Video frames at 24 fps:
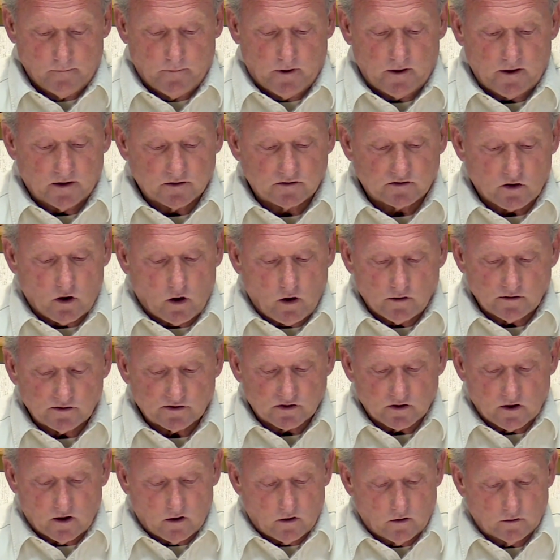But it's
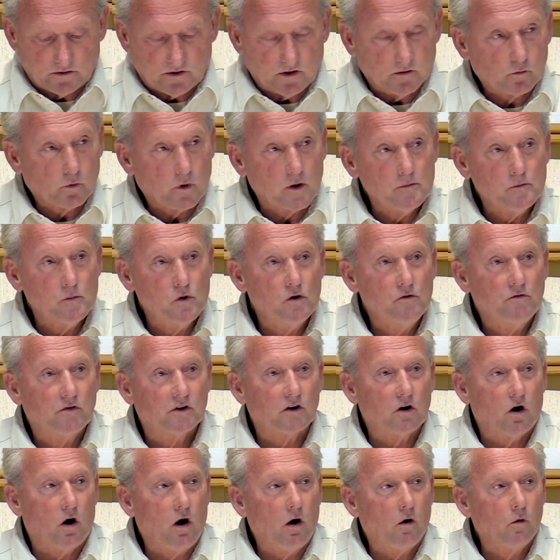also to remove
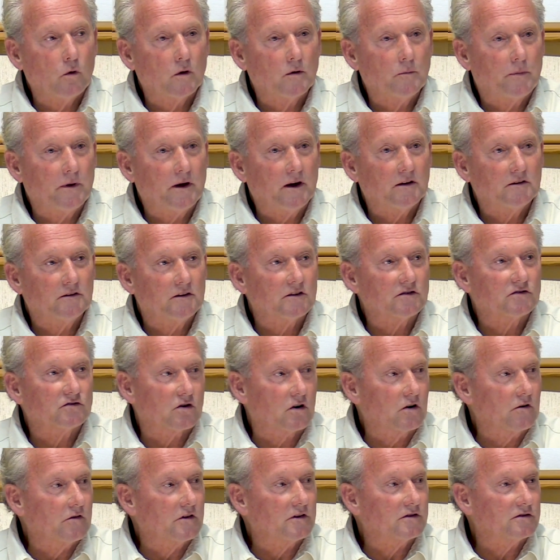it all would be a
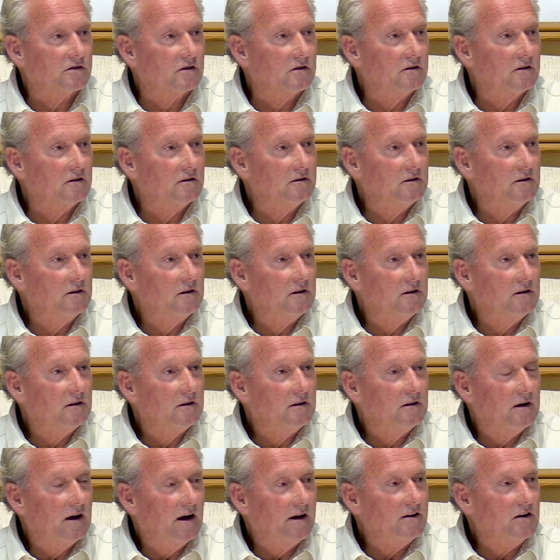disservice
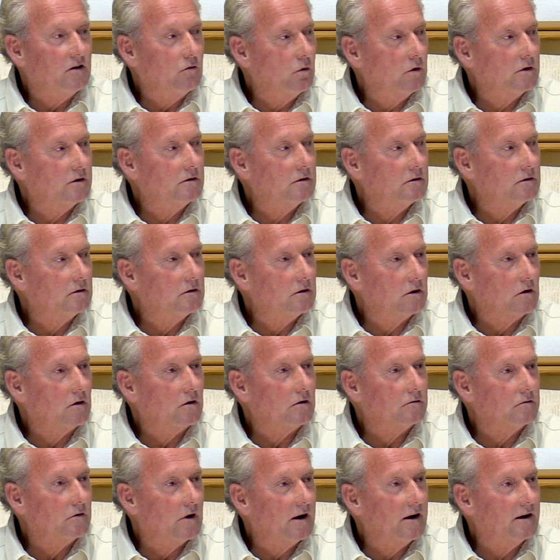and you wouldn't
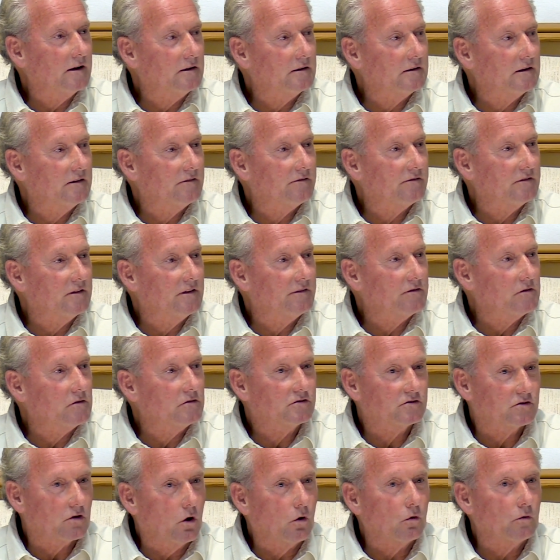learn, right? If, if it
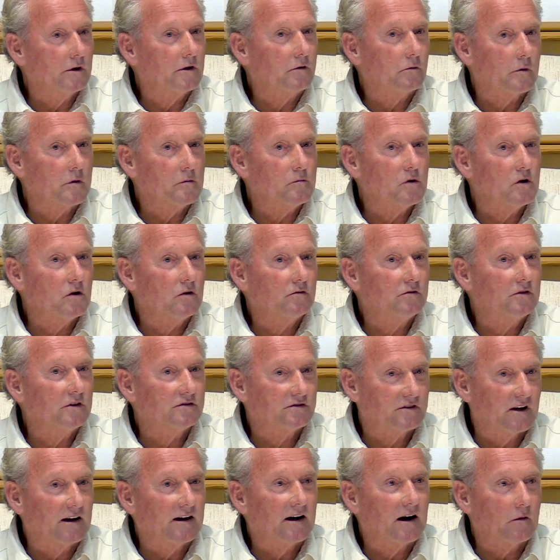was totally removed.
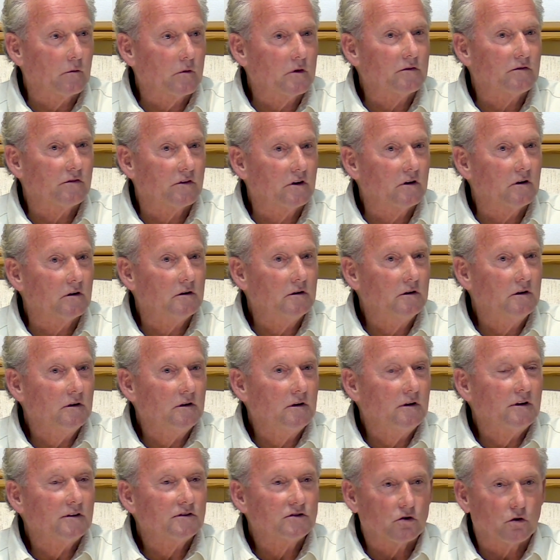Is that how we feel?
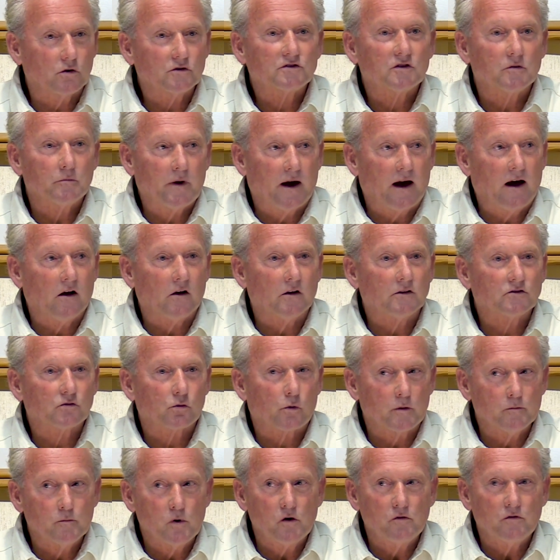So it's a balance.
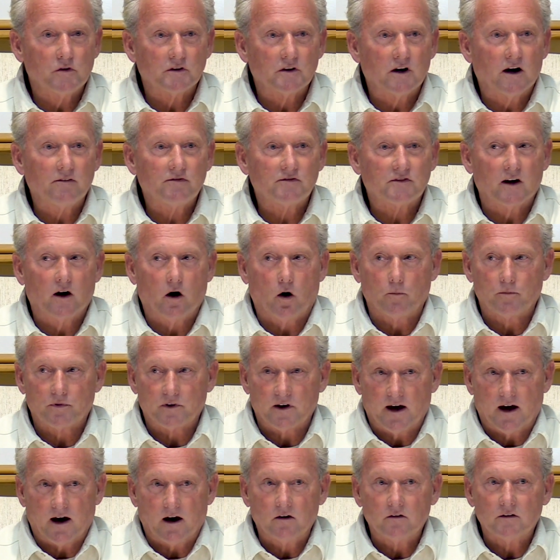Remove enough to help
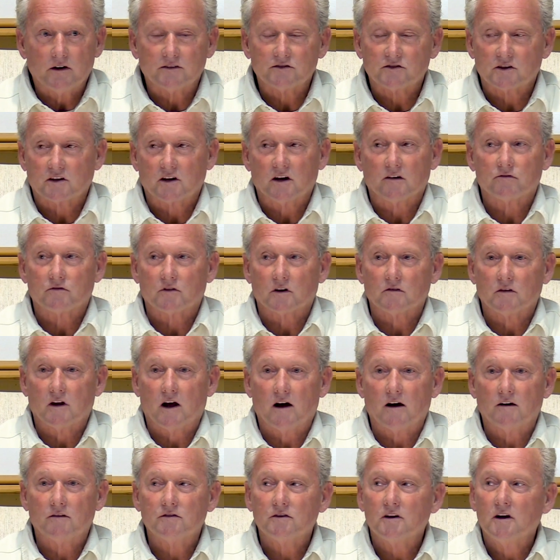you out as a gift of
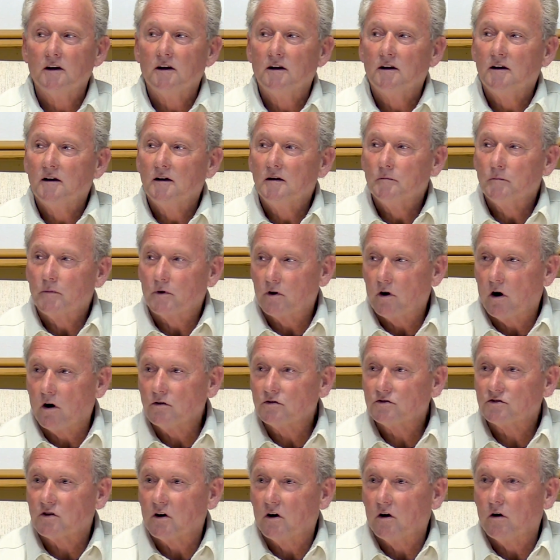love, but
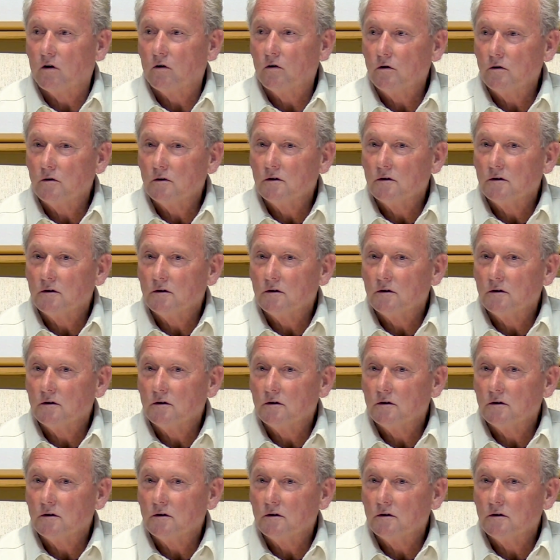also,